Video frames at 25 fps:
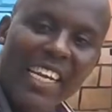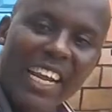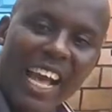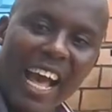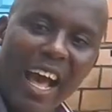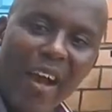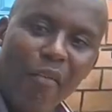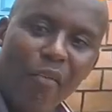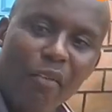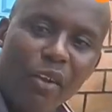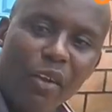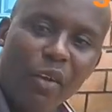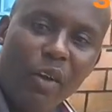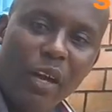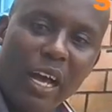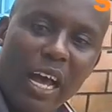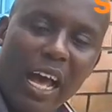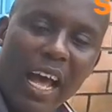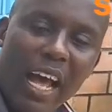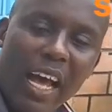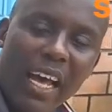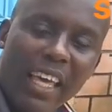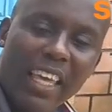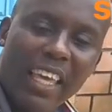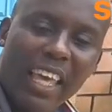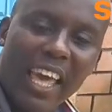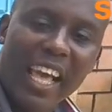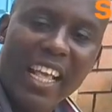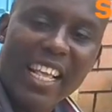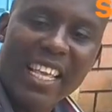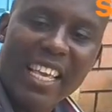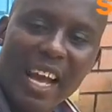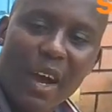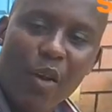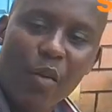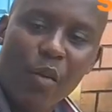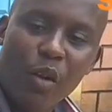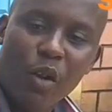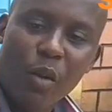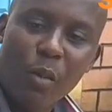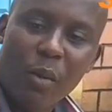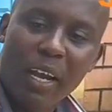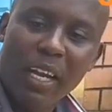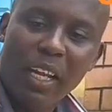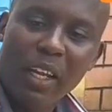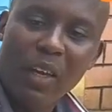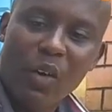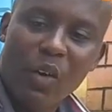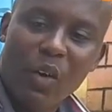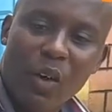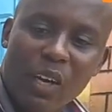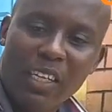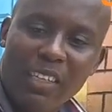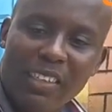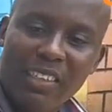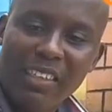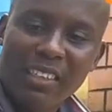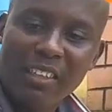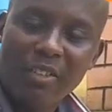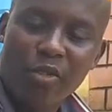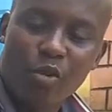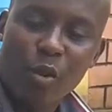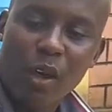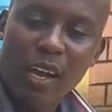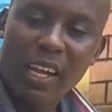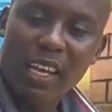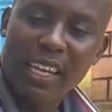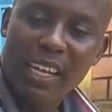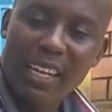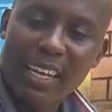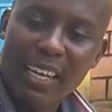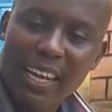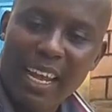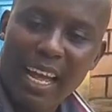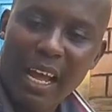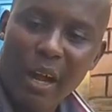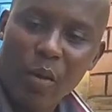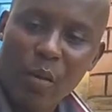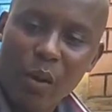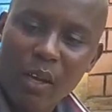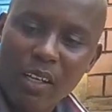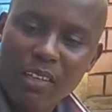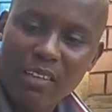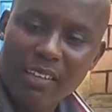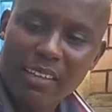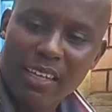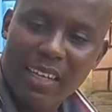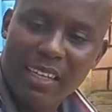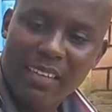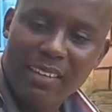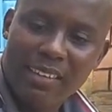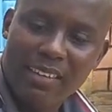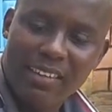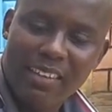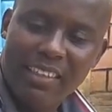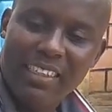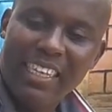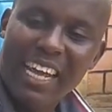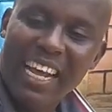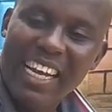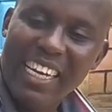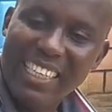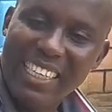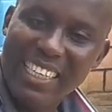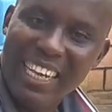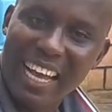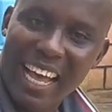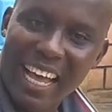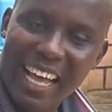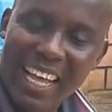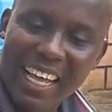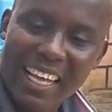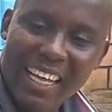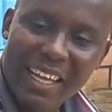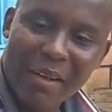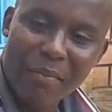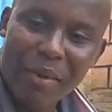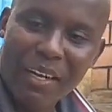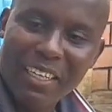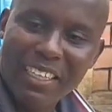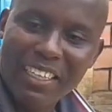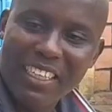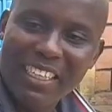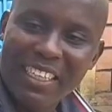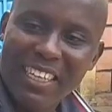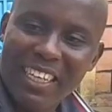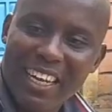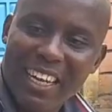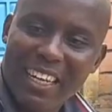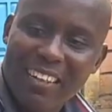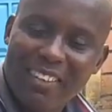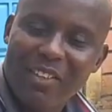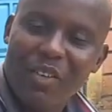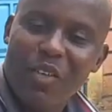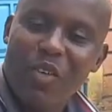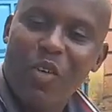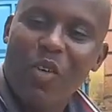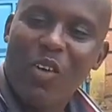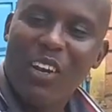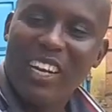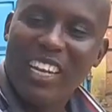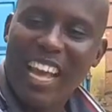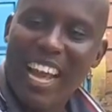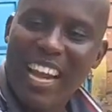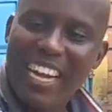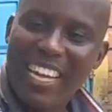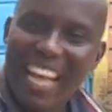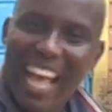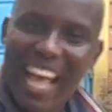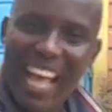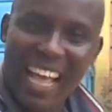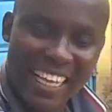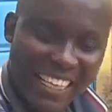in Africa, Kenya, we normally call it in Swahili language that dania, but in English coriander.